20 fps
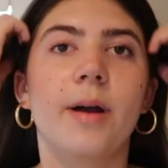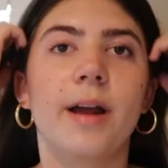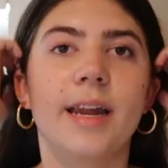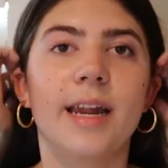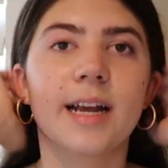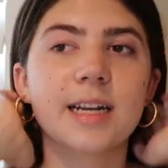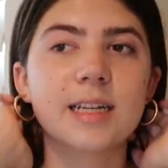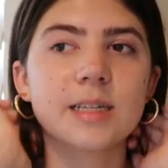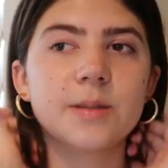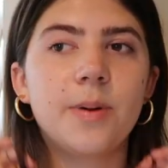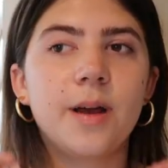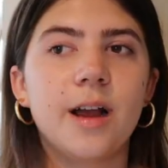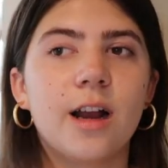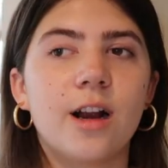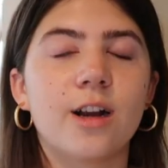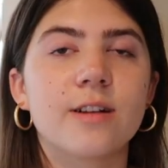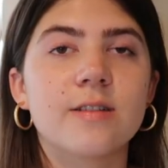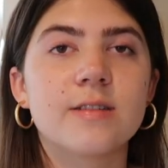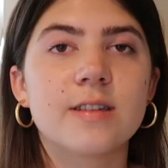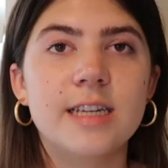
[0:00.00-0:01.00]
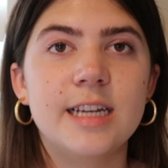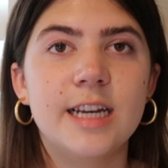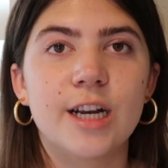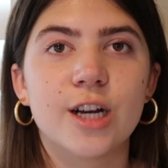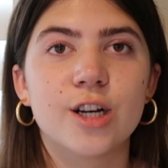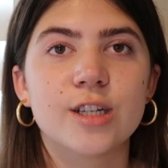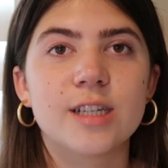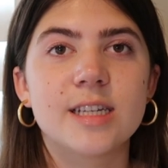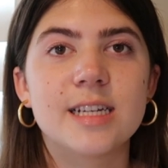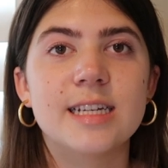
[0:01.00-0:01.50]
My next pair of
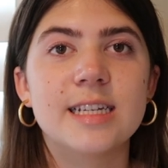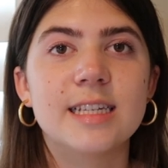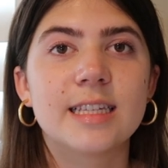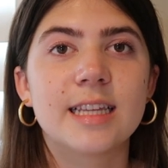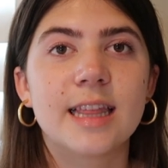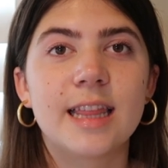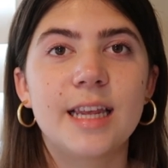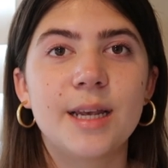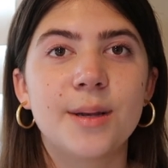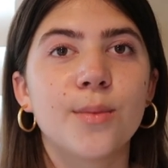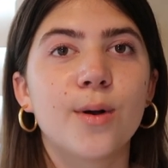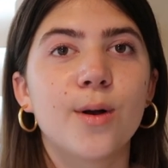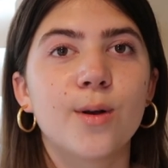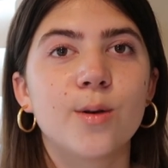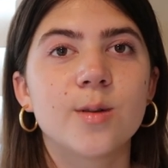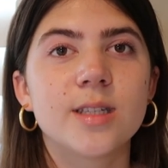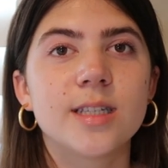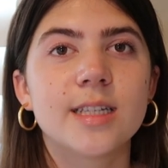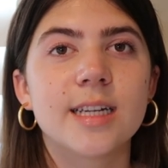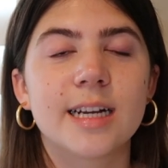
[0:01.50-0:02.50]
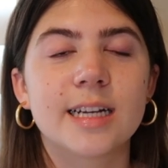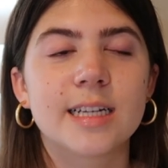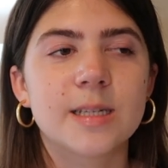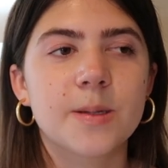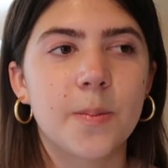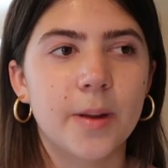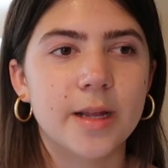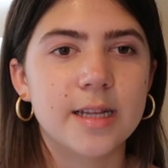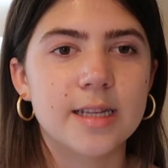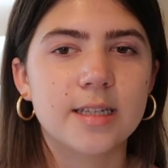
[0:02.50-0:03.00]
sneakers is the most
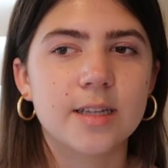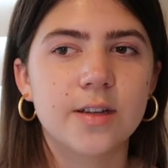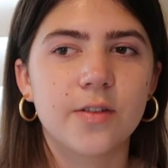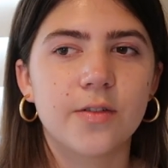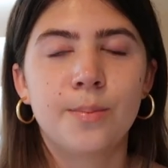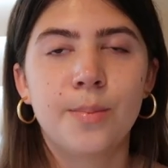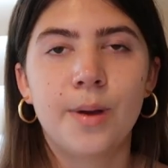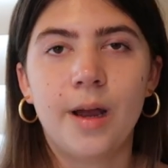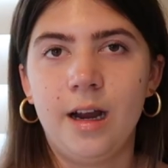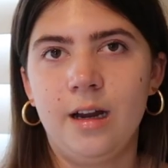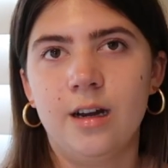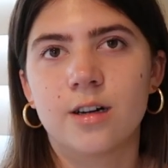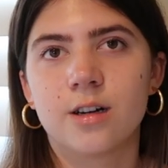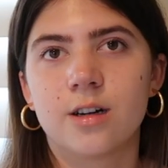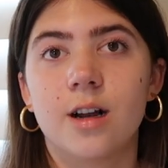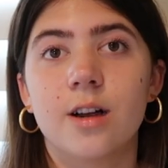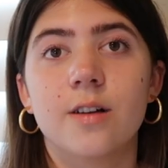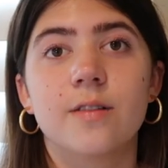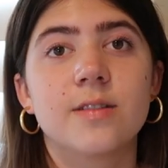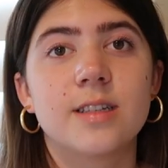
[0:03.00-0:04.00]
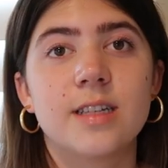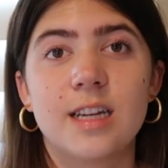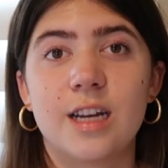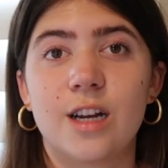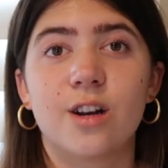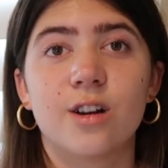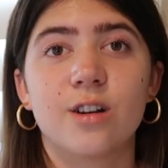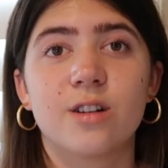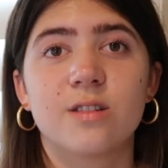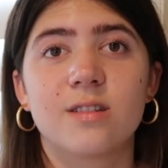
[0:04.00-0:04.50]
expensive pair of
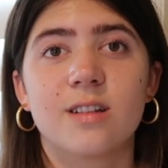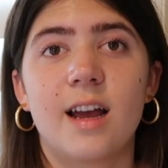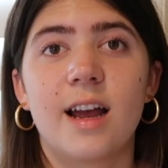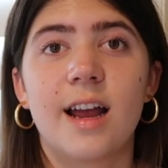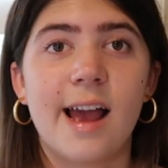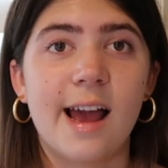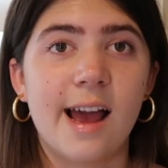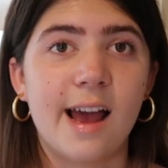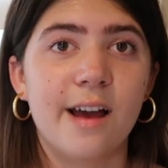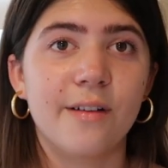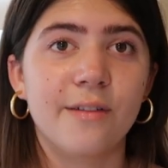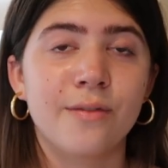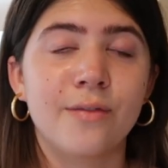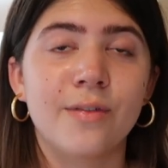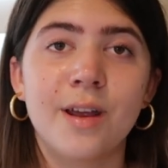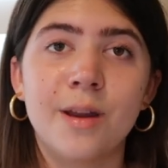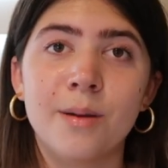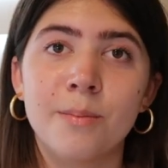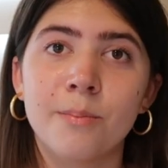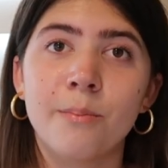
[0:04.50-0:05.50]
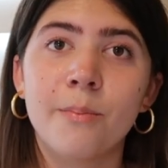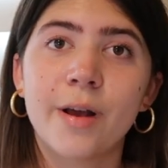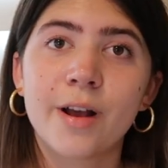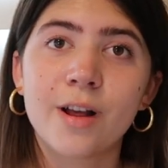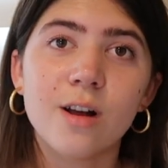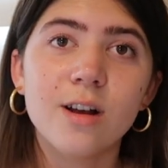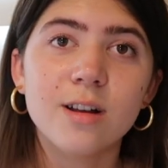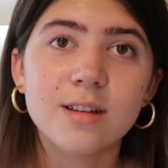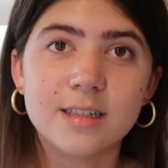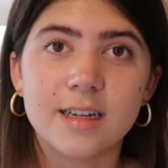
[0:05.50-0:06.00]
sneakers I have in my
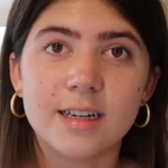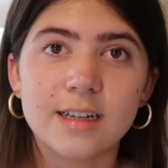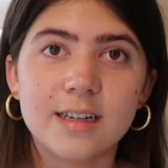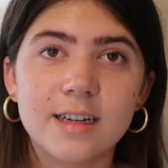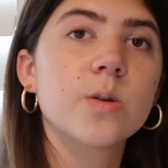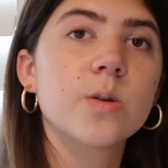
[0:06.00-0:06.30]
closet.